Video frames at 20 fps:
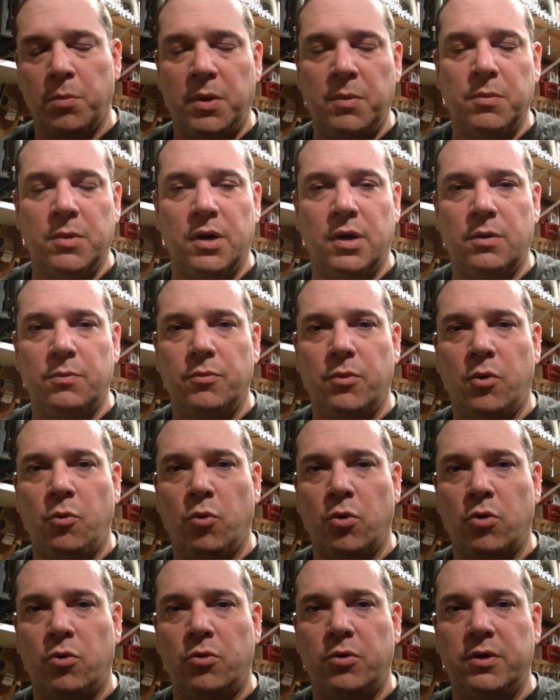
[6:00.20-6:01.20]
him up, and
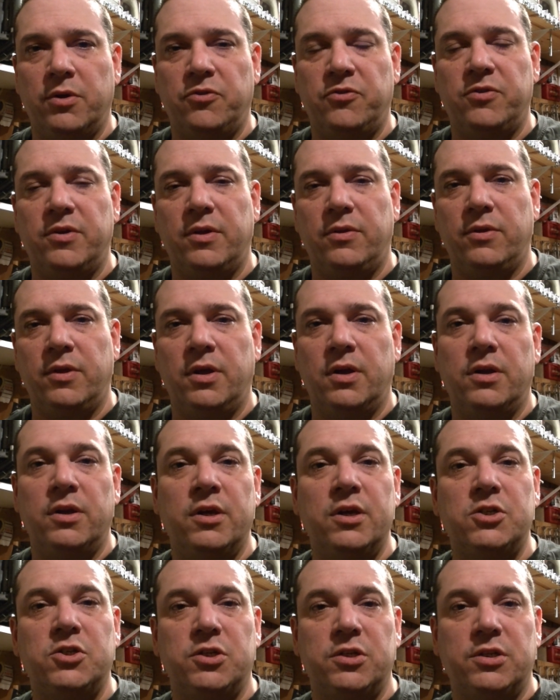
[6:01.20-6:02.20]
we're going to set the
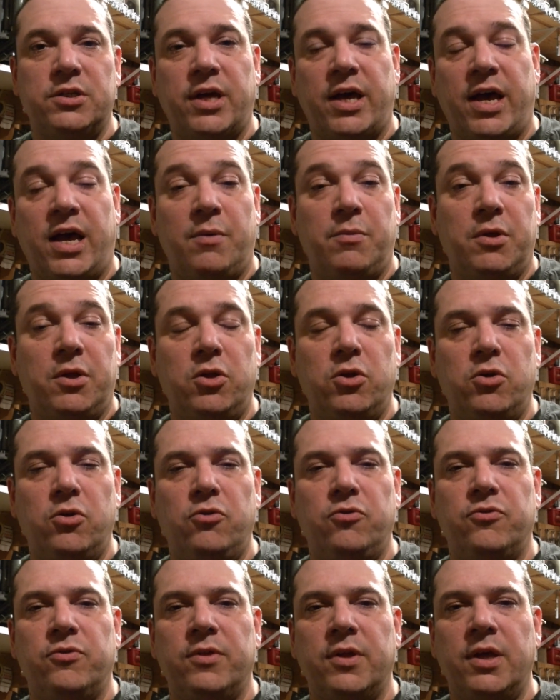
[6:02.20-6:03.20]
ignition timing
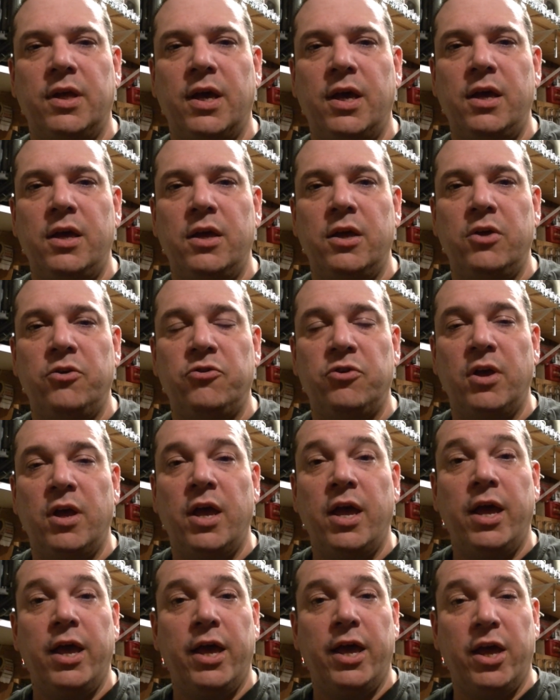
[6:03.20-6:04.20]
using the gauge,
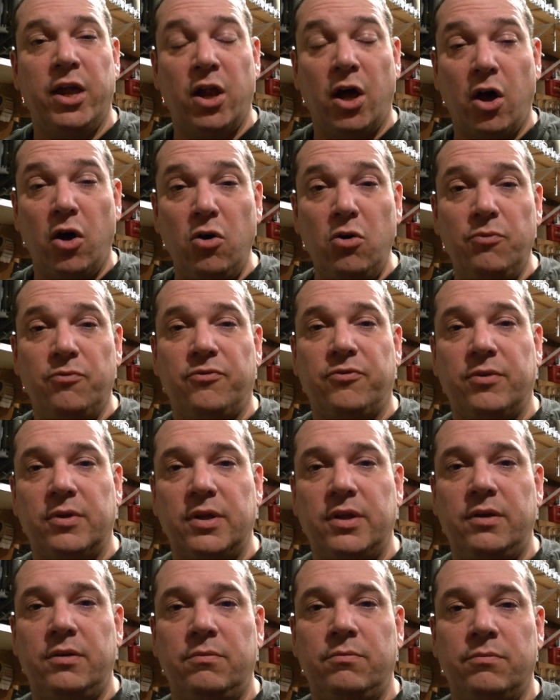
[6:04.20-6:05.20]
and
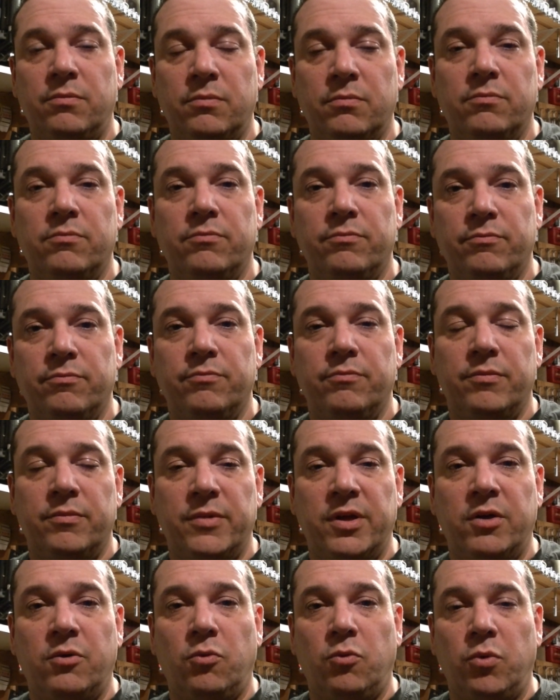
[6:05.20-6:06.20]
hopefully
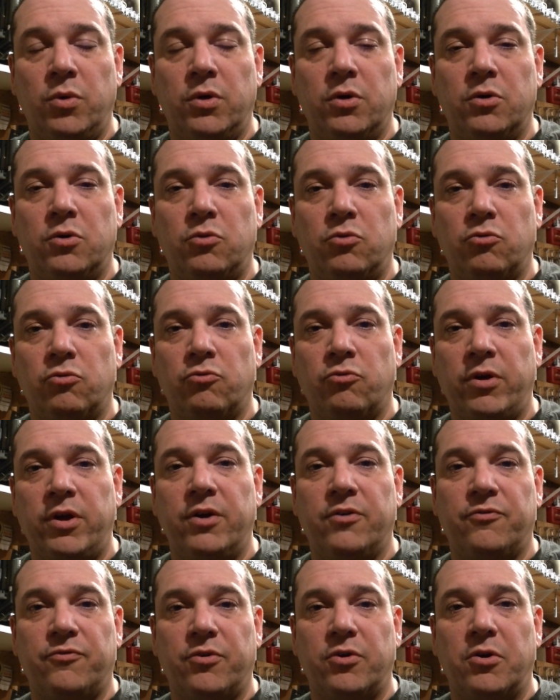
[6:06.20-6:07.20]
it will
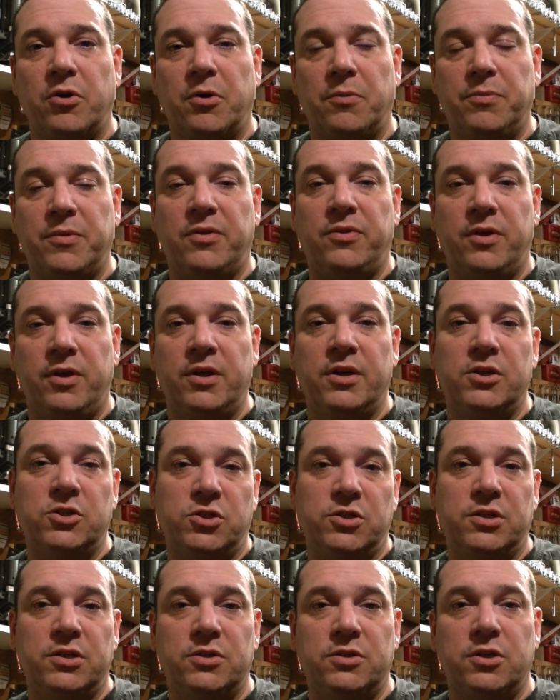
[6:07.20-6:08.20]
reaffirm that the
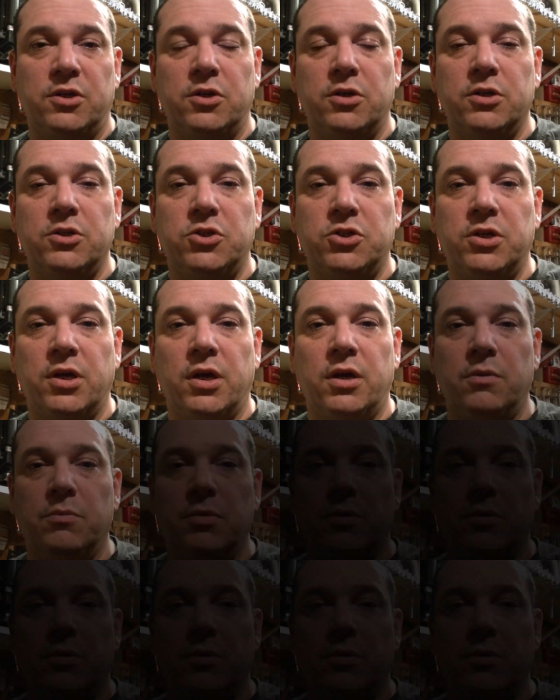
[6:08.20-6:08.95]
engine is in good shape.